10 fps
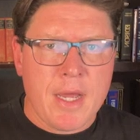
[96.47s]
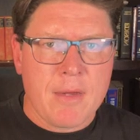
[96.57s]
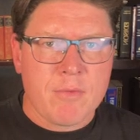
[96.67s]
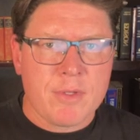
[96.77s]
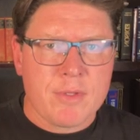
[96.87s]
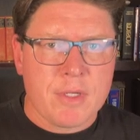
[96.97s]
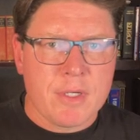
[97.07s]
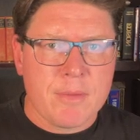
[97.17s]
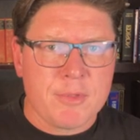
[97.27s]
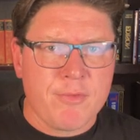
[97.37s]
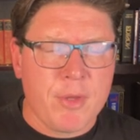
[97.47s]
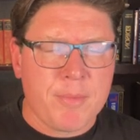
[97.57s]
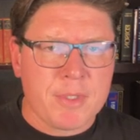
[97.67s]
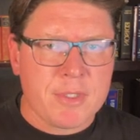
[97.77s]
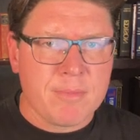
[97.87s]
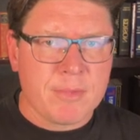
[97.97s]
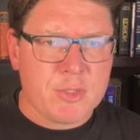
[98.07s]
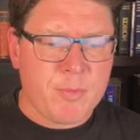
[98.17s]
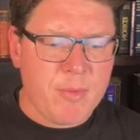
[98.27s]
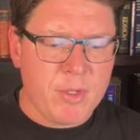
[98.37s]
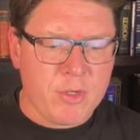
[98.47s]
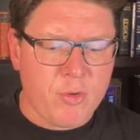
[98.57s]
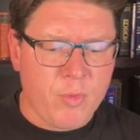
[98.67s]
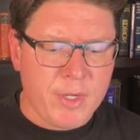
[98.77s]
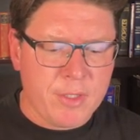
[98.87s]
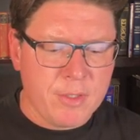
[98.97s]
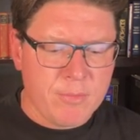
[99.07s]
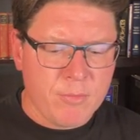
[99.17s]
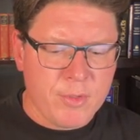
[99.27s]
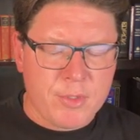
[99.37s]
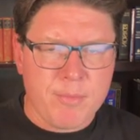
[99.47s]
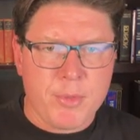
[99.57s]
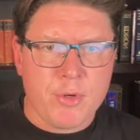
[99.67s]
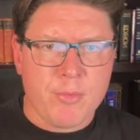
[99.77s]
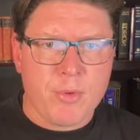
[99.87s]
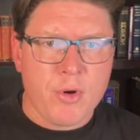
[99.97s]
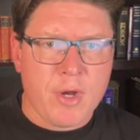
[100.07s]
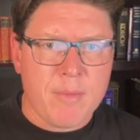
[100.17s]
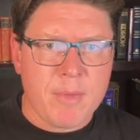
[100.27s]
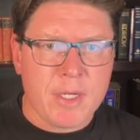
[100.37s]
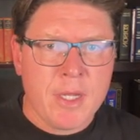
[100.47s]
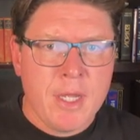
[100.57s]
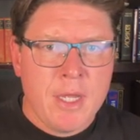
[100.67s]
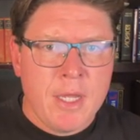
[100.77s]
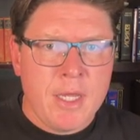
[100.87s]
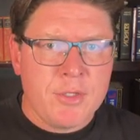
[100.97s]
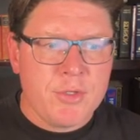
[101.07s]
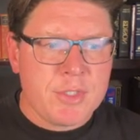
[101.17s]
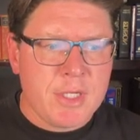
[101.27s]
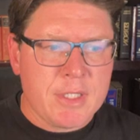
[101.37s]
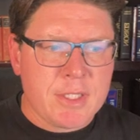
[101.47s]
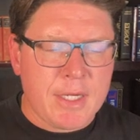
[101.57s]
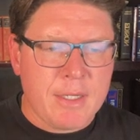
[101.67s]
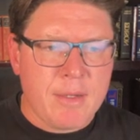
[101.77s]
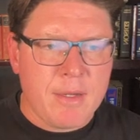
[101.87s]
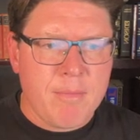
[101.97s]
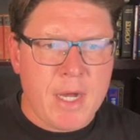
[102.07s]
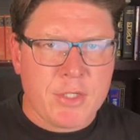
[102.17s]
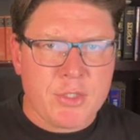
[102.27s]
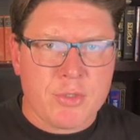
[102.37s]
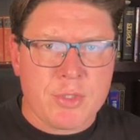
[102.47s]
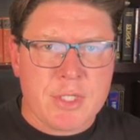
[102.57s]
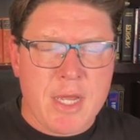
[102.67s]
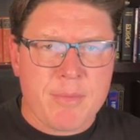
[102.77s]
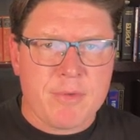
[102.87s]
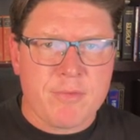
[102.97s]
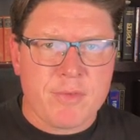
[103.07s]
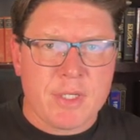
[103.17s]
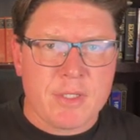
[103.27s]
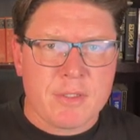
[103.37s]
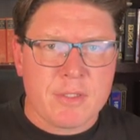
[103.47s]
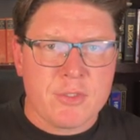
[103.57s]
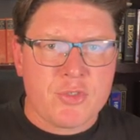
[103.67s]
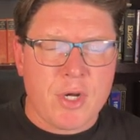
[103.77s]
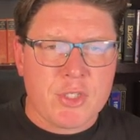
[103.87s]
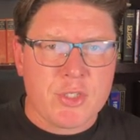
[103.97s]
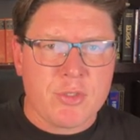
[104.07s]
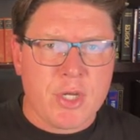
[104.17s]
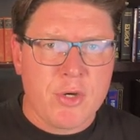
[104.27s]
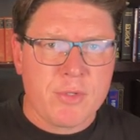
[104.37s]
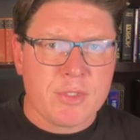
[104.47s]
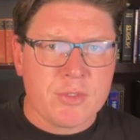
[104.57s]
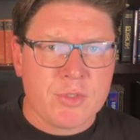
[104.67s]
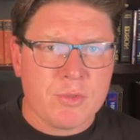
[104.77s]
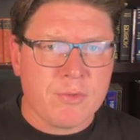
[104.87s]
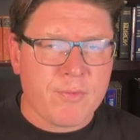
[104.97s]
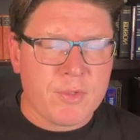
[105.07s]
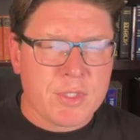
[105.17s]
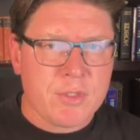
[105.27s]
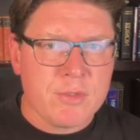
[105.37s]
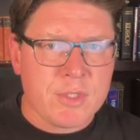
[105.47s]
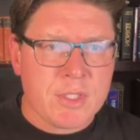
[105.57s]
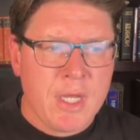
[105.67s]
with developing some experimental curriculum with computer programming and using it as like a modular type of instructional coding tool for students.